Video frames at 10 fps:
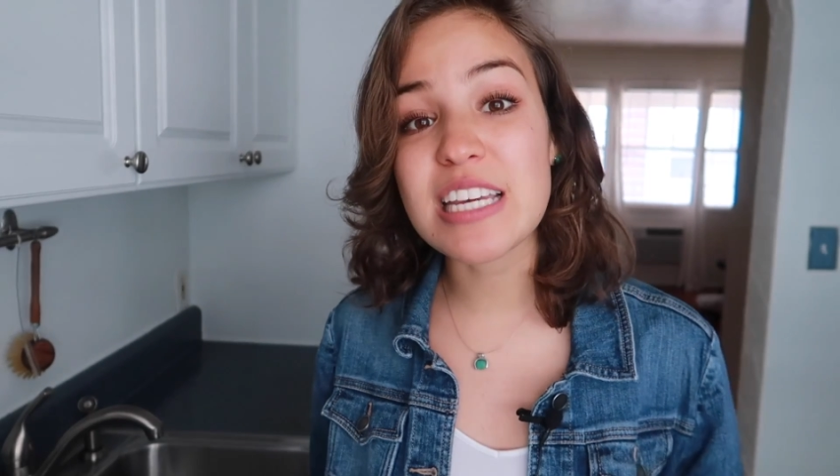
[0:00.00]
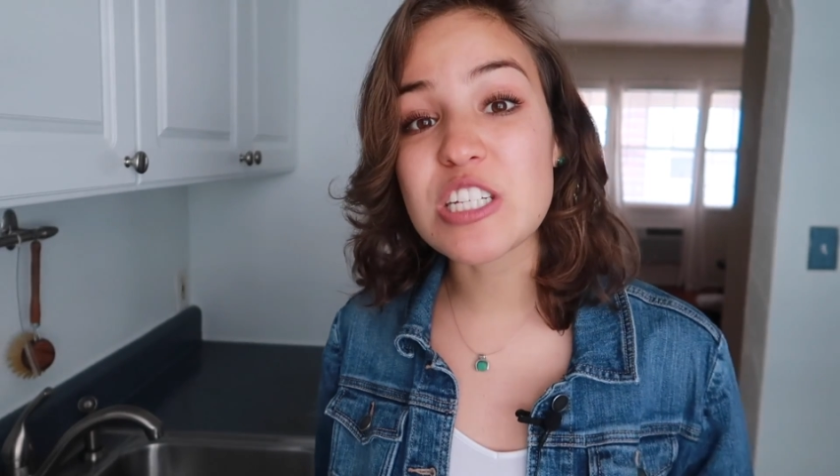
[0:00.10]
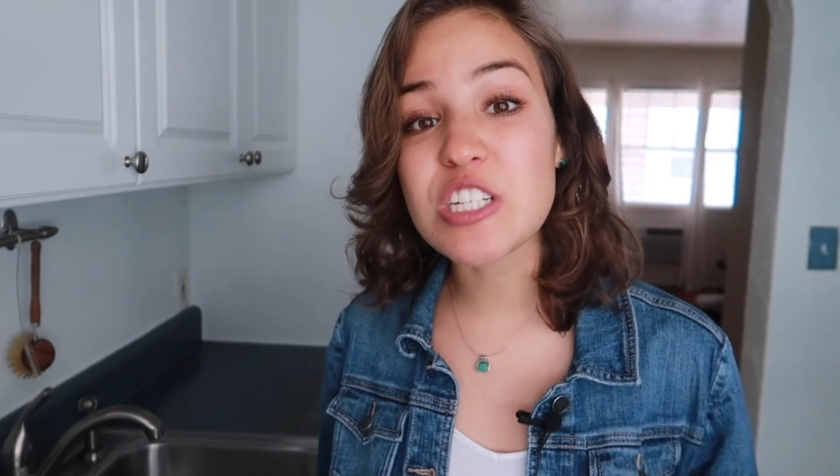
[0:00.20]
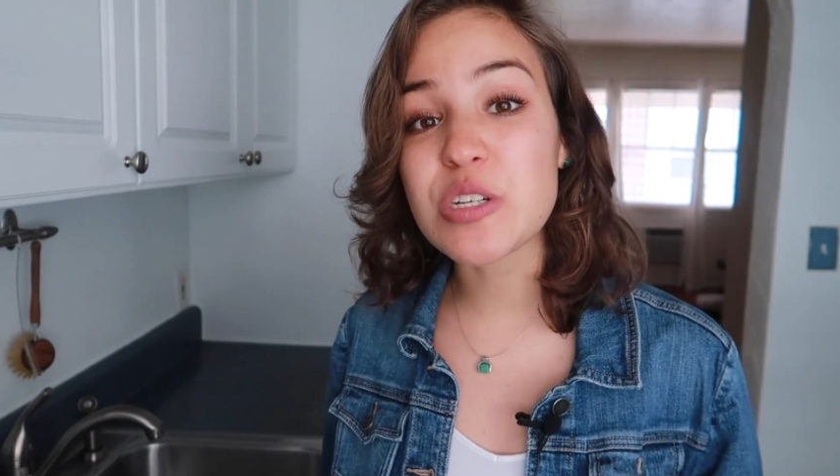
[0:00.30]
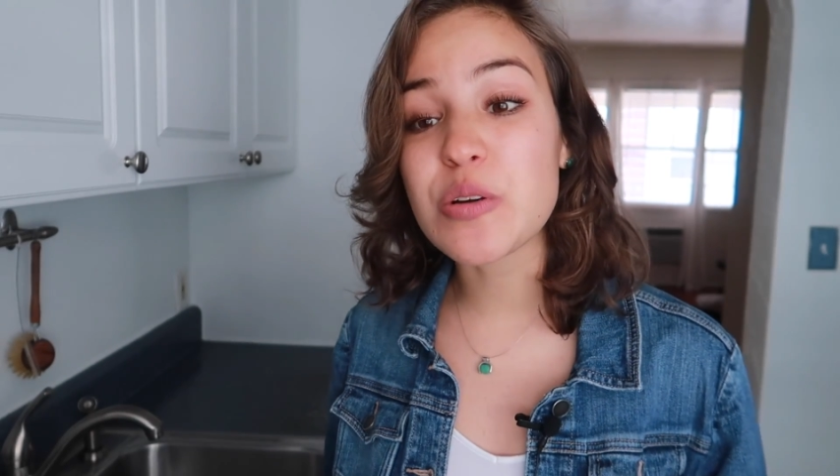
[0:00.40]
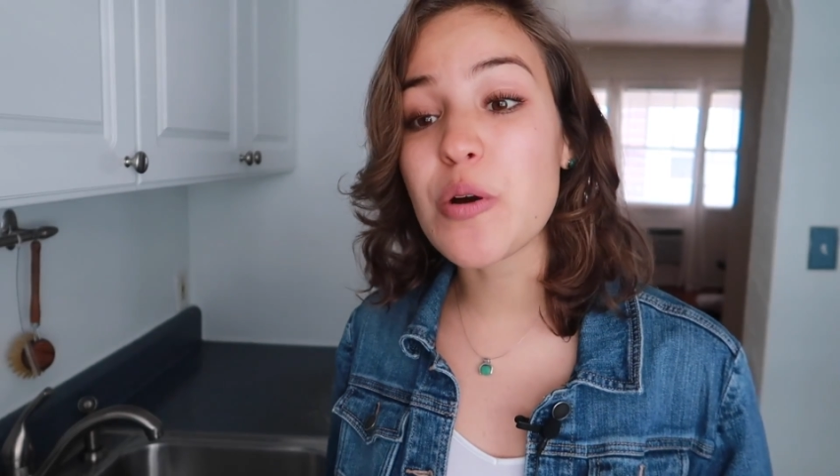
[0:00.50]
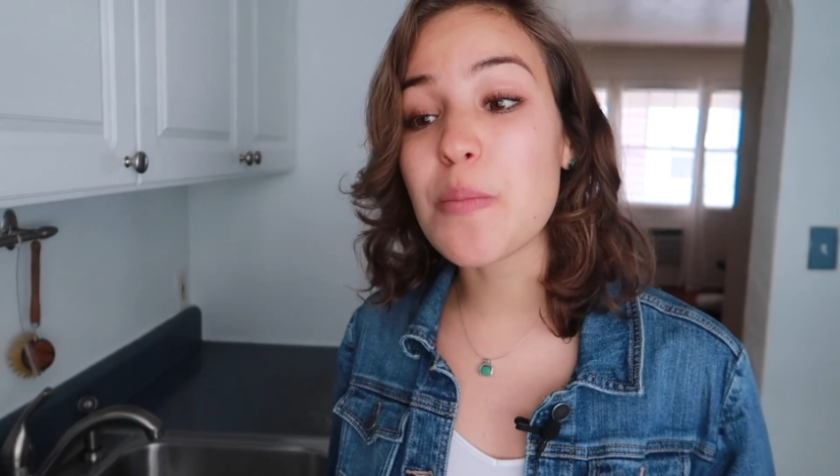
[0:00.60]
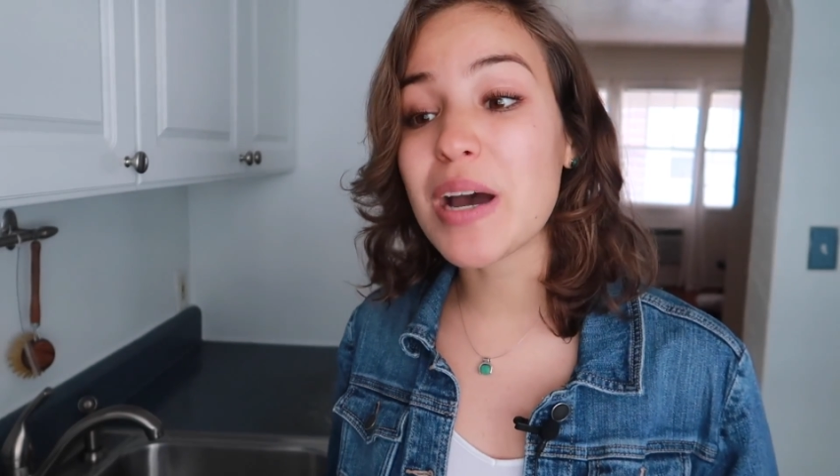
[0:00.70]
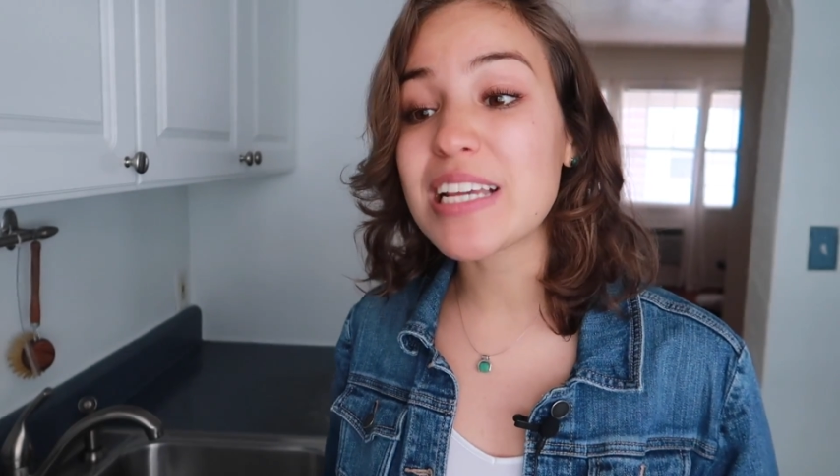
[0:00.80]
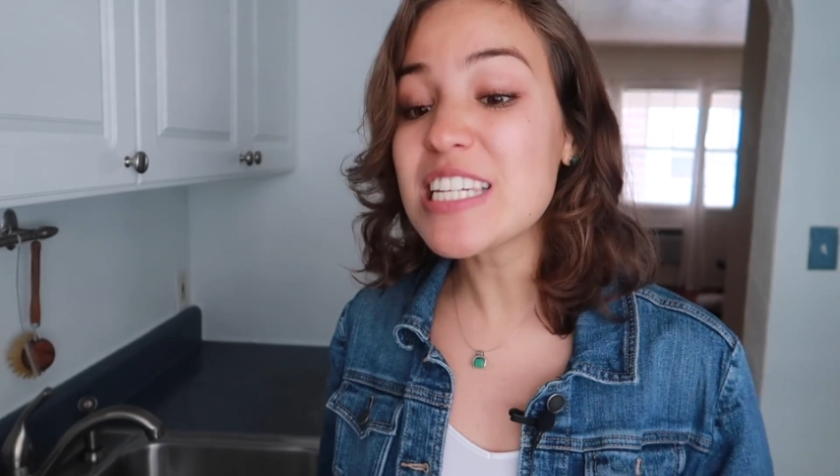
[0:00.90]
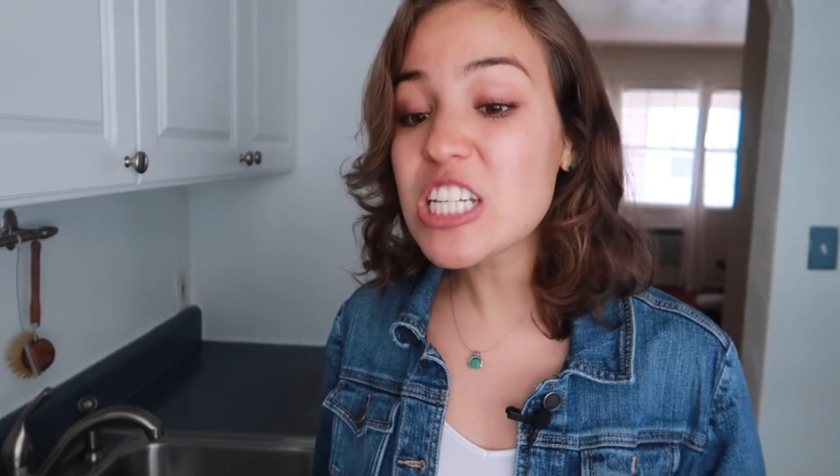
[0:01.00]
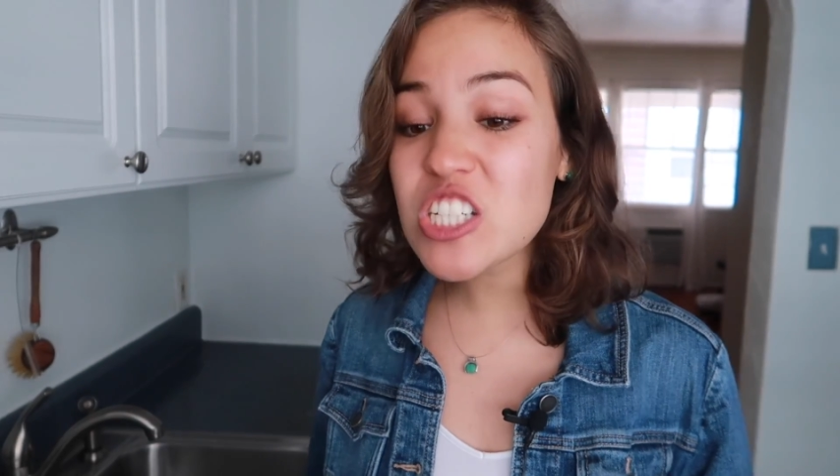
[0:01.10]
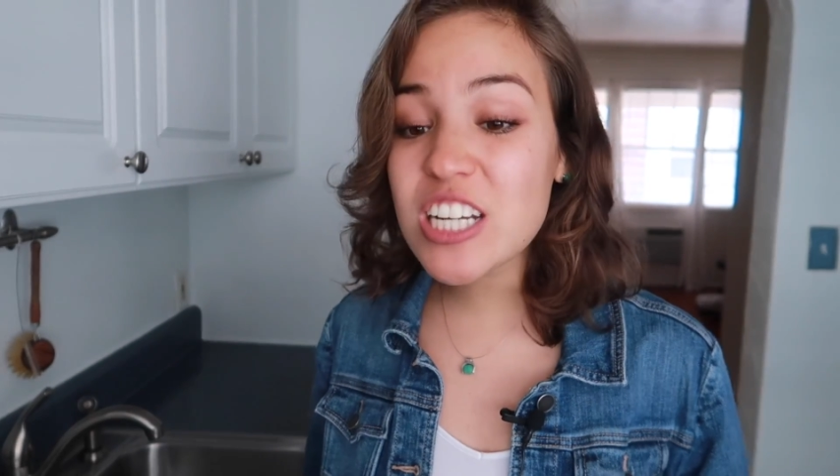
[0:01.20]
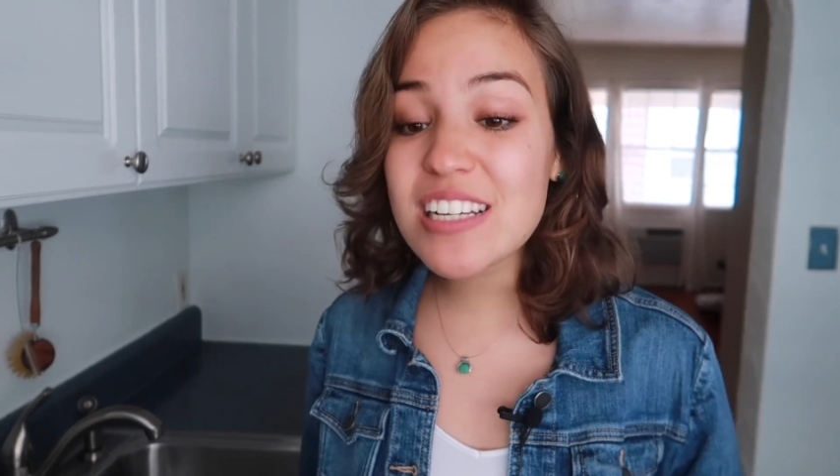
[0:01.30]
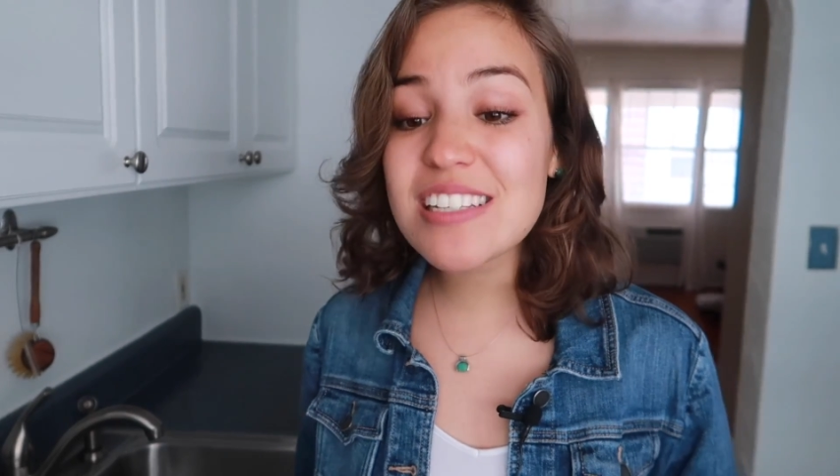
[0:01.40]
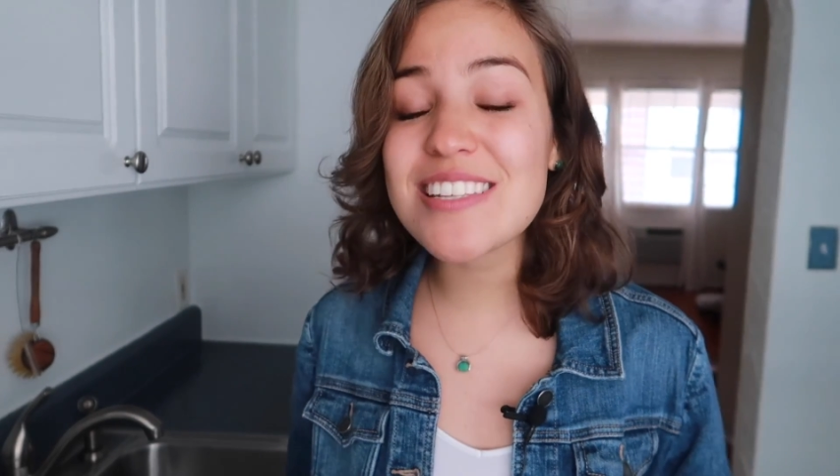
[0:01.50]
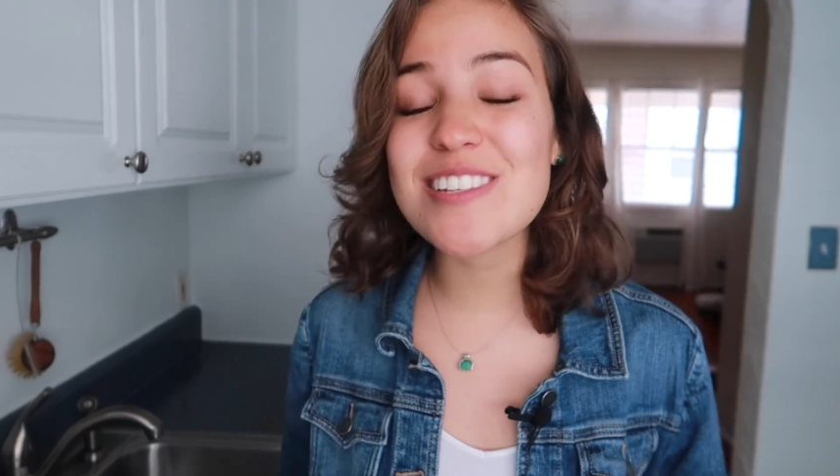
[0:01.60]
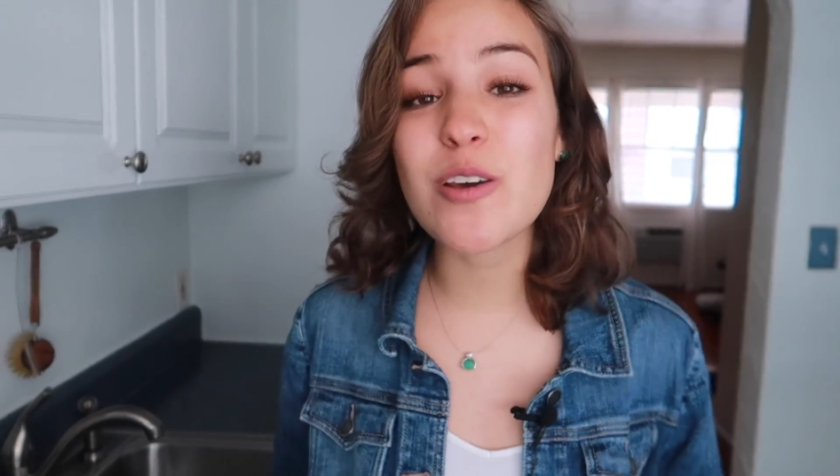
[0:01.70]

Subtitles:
into my dishes.